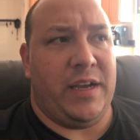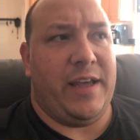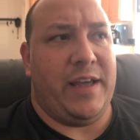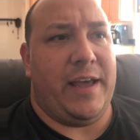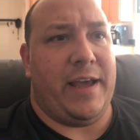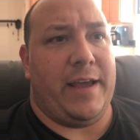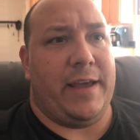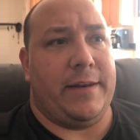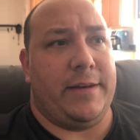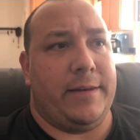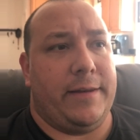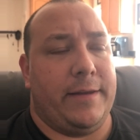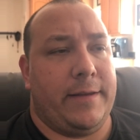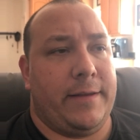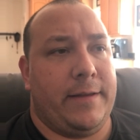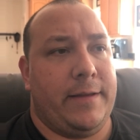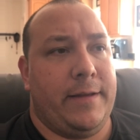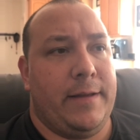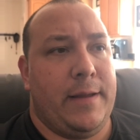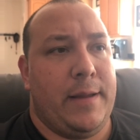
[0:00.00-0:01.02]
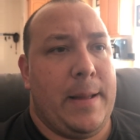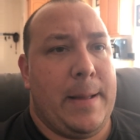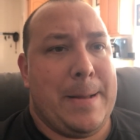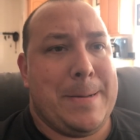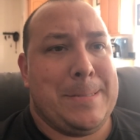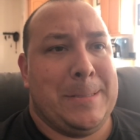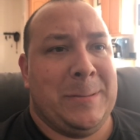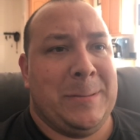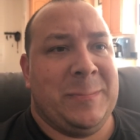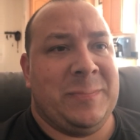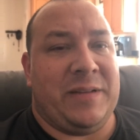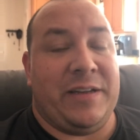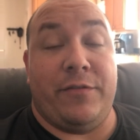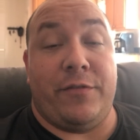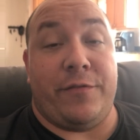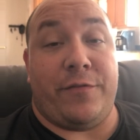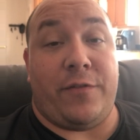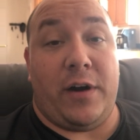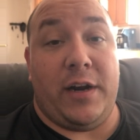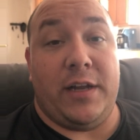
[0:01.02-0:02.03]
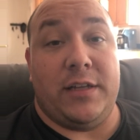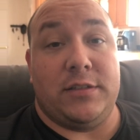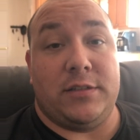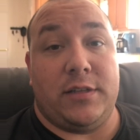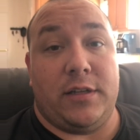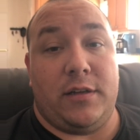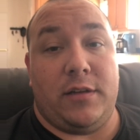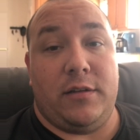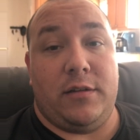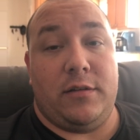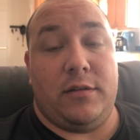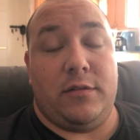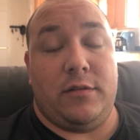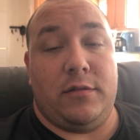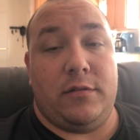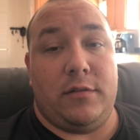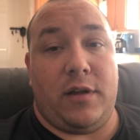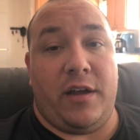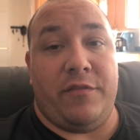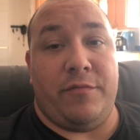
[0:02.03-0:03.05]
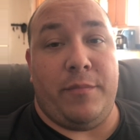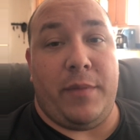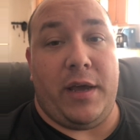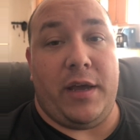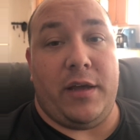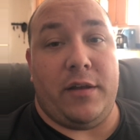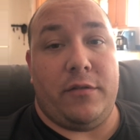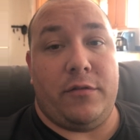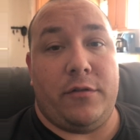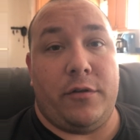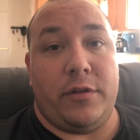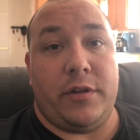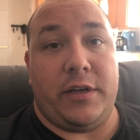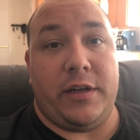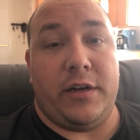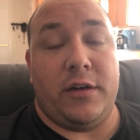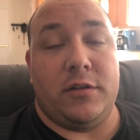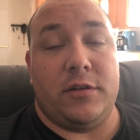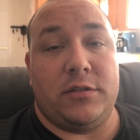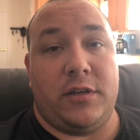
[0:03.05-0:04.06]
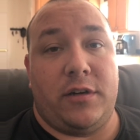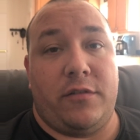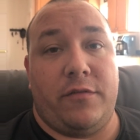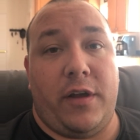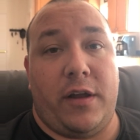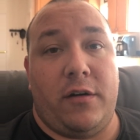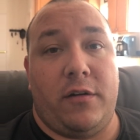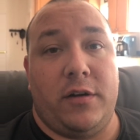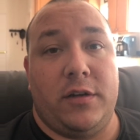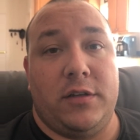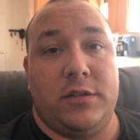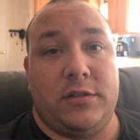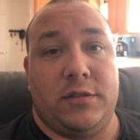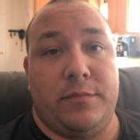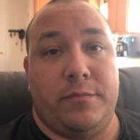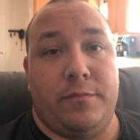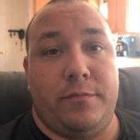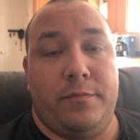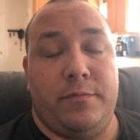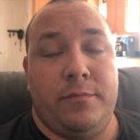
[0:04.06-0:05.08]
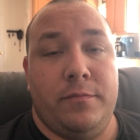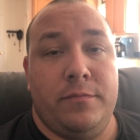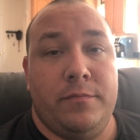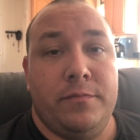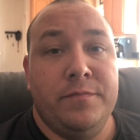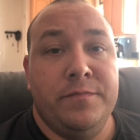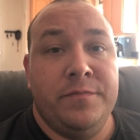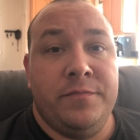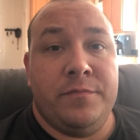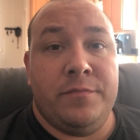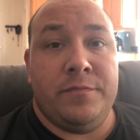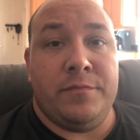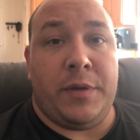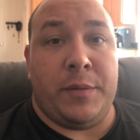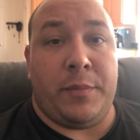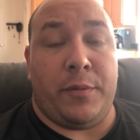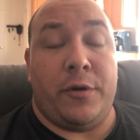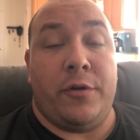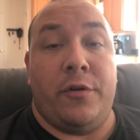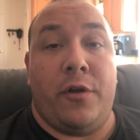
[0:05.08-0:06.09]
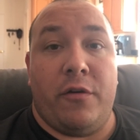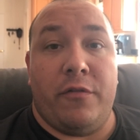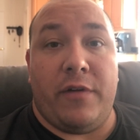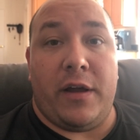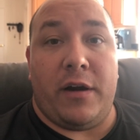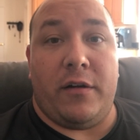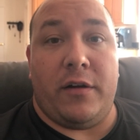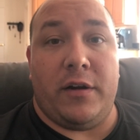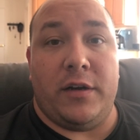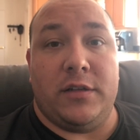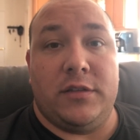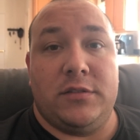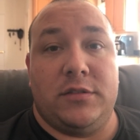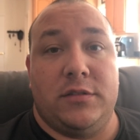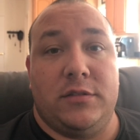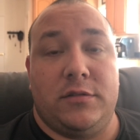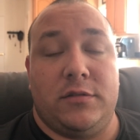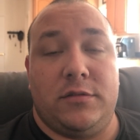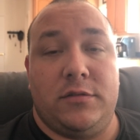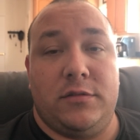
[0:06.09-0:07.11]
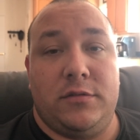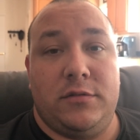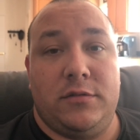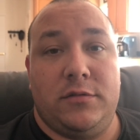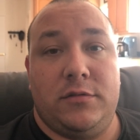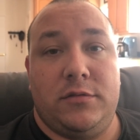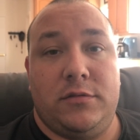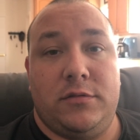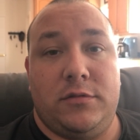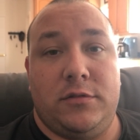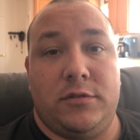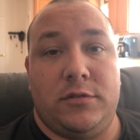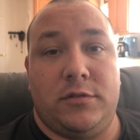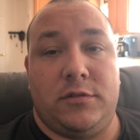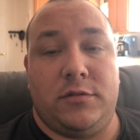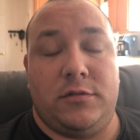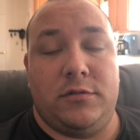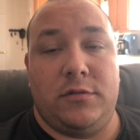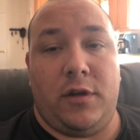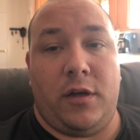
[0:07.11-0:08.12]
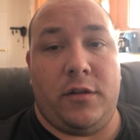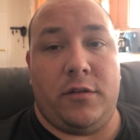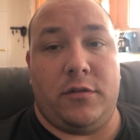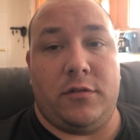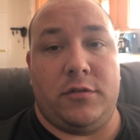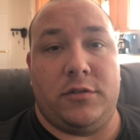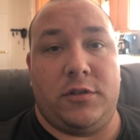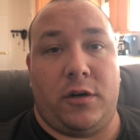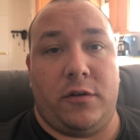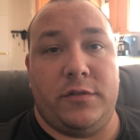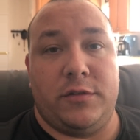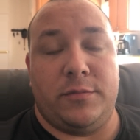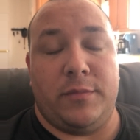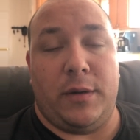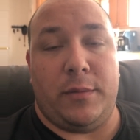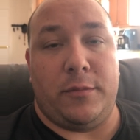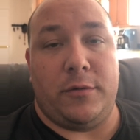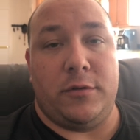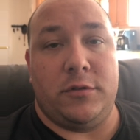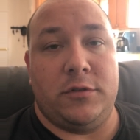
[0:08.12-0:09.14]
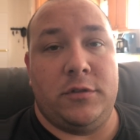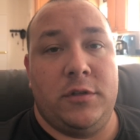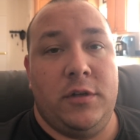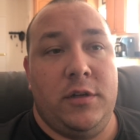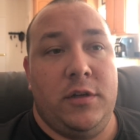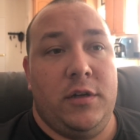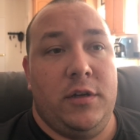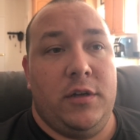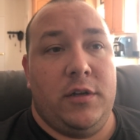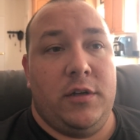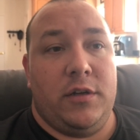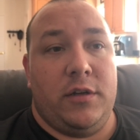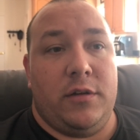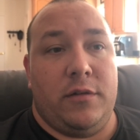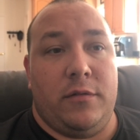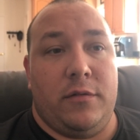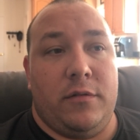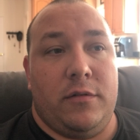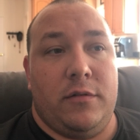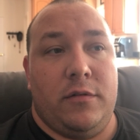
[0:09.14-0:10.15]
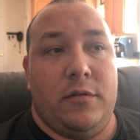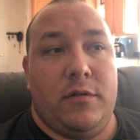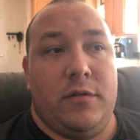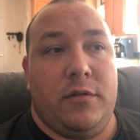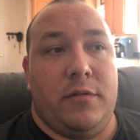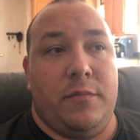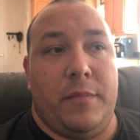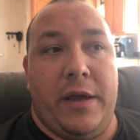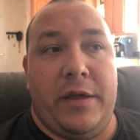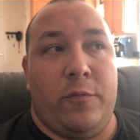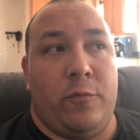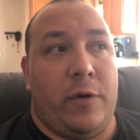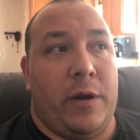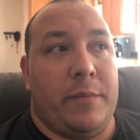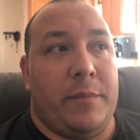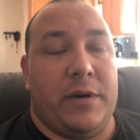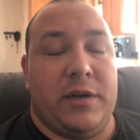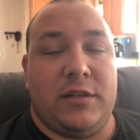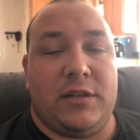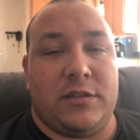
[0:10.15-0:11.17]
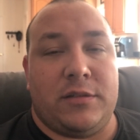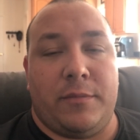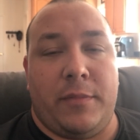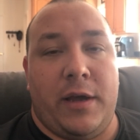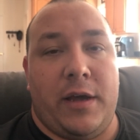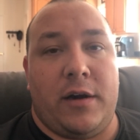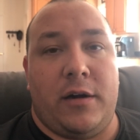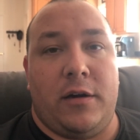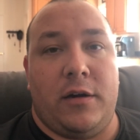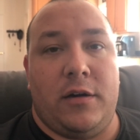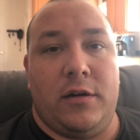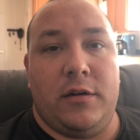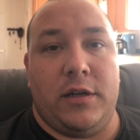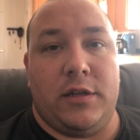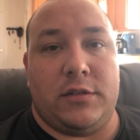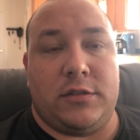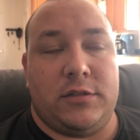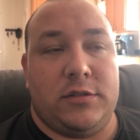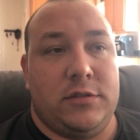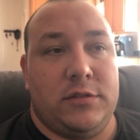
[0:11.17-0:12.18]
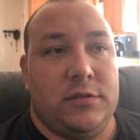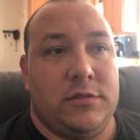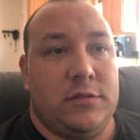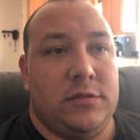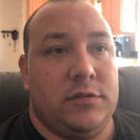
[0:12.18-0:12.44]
and even friends that I've met through the years that are veterans and people who know veterans and just other service members, men, women, it doesn't matter. It's